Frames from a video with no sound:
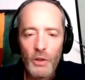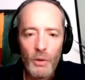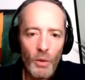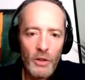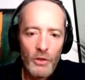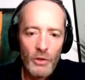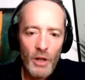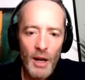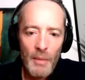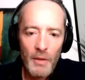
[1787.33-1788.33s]

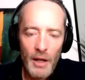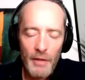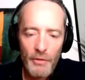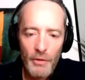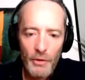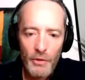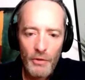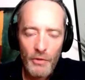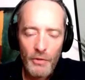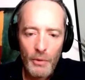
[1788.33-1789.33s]
timeline for
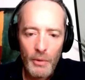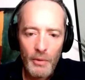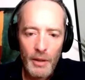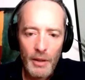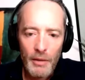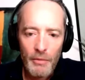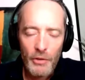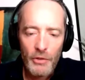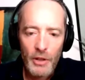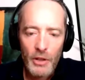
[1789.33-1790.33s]

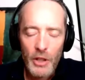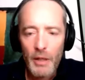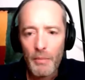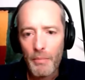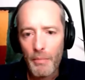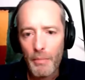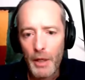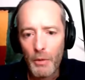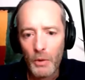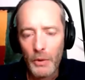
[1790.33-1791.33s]
6G
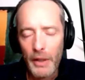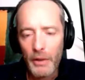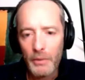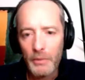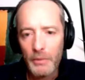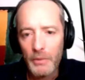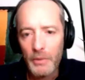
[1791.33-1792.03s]
being rolled out?